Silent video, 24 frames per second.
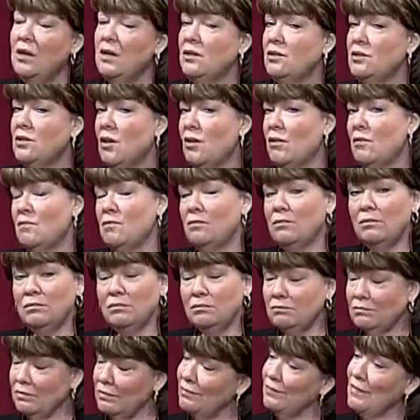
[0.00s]
So
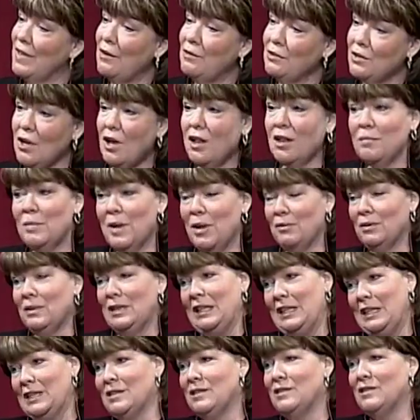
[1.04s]
that was all about
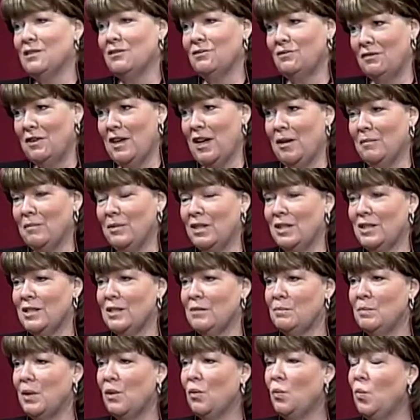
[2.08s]
kids and
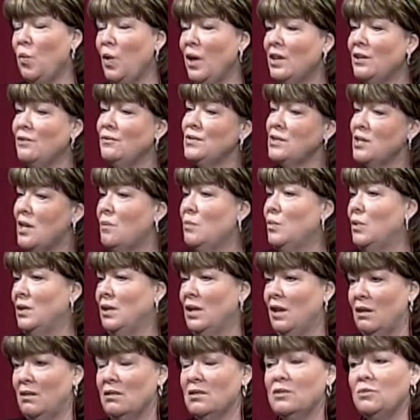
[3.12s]
families, but what if someone
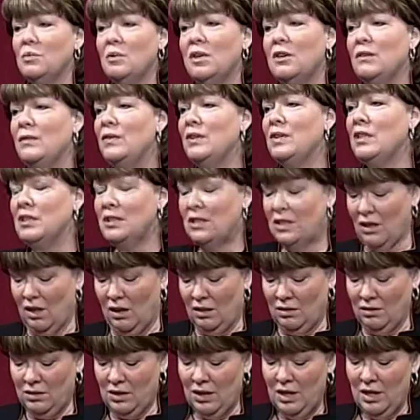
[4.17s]
else, what if an
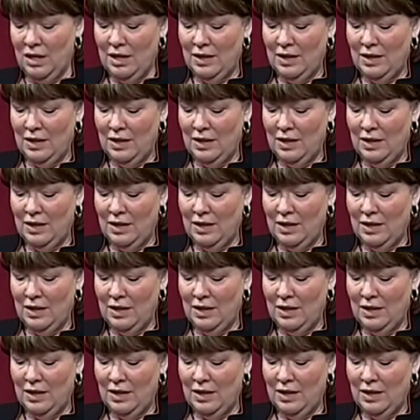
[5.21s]
adult